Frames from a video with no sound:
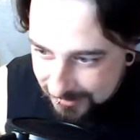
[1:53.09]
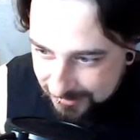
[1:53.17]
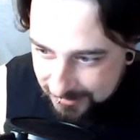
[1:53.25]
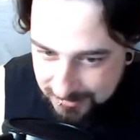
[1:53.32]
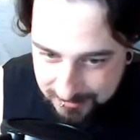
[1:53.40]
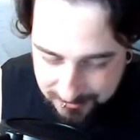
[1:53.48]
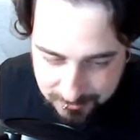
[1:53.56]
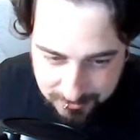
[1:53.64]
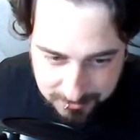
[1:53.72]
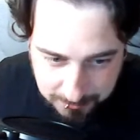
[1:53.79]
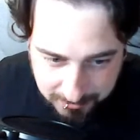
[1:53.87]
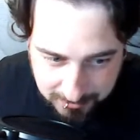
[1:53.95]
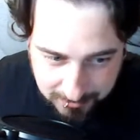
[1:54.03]
He literally is
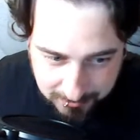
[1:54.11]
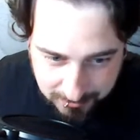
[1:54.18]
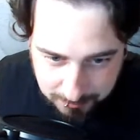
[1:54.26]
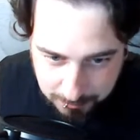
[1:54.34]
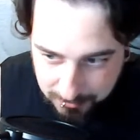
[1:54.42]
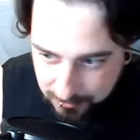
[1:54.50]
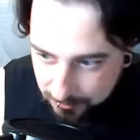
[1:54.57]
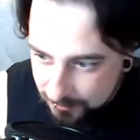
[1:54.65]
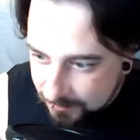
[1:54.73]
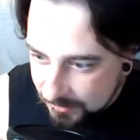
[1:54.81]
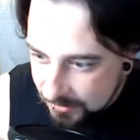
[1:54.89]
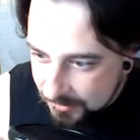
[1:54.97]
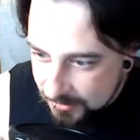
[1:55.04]
my airline pillow.
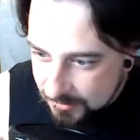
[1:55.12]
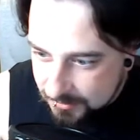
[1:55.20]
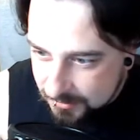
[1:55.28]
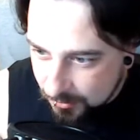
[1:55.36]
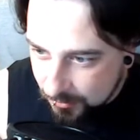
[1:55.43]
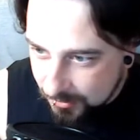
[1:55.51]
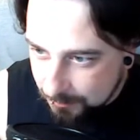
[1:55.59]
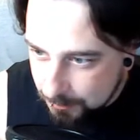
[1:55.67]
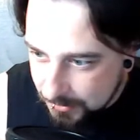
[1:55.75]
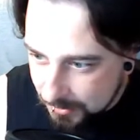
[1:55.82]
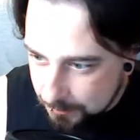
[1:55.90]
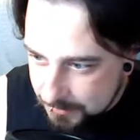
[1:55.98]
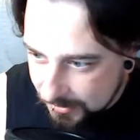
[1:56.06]
So uh,
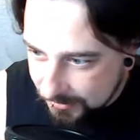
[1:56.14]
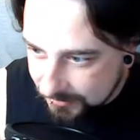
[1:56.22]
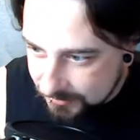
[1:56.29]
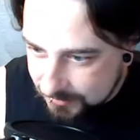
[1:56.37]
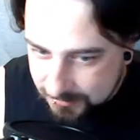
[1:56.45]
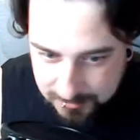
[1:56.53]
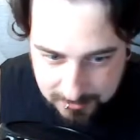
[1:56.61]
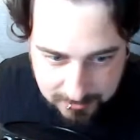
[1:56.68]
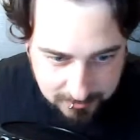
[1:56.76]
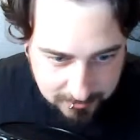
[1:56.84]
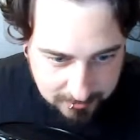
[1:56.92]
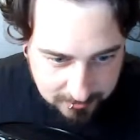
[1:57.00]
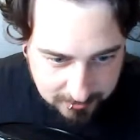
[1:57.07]
big up to Alex.
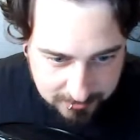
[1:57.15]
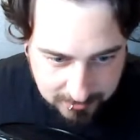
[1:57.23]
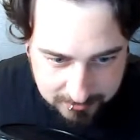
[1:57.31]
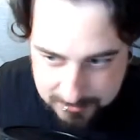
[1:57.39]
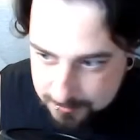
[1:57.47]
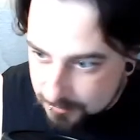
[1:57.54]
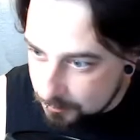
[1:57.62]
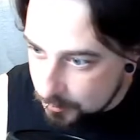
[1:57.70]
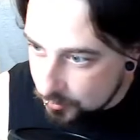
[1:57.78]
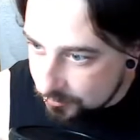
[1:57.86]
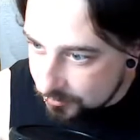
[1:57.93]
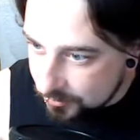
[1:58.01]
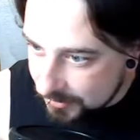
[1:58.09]
Uh, I can't seem to remove
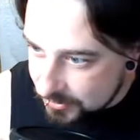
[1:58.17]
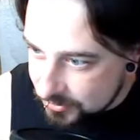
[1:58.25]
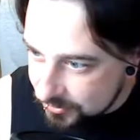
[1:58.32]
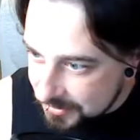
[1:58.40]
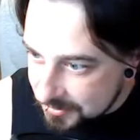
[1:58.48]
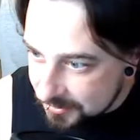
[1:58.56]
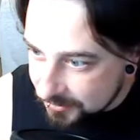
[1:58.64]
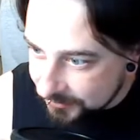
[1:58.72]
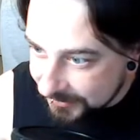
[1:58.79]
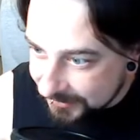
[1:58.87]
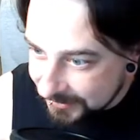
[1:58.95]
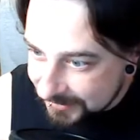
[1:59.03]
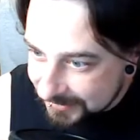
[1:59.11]
him from my screen. Hold
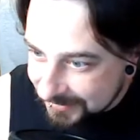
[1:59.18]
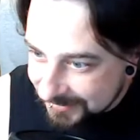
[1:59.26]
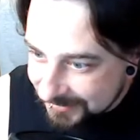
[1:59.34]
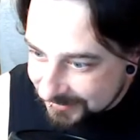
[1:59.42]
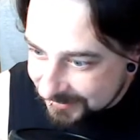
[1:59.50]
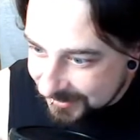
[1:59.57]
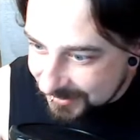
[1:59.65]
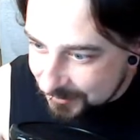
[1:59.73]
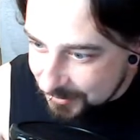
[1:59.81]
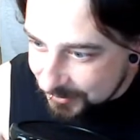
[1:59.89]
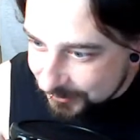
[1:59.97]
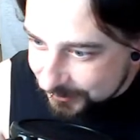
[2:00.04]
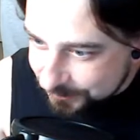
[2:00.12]
on. Oh, there we
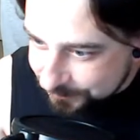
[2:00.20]
go.